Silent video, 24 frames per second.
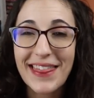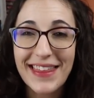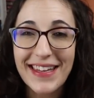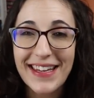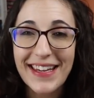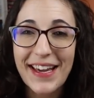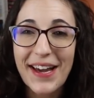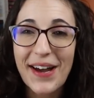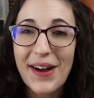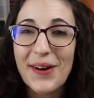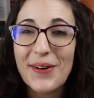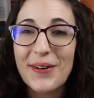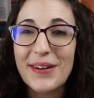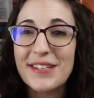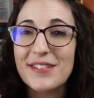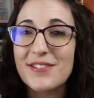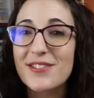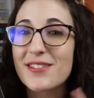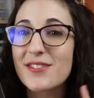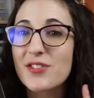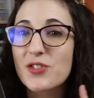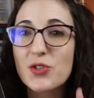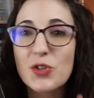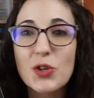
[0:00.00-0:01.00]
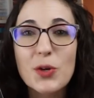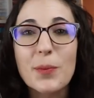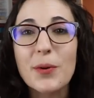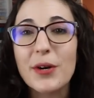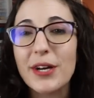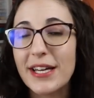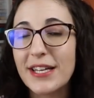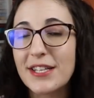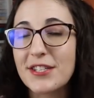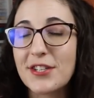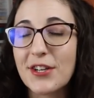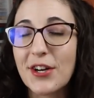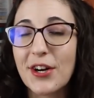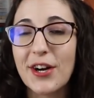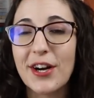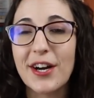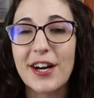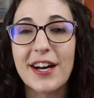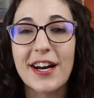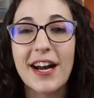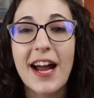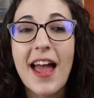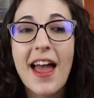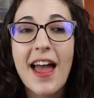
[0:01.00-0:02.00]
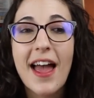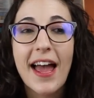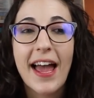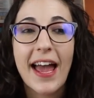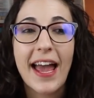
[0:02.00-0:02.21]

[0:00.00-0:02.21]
Theo, is super into her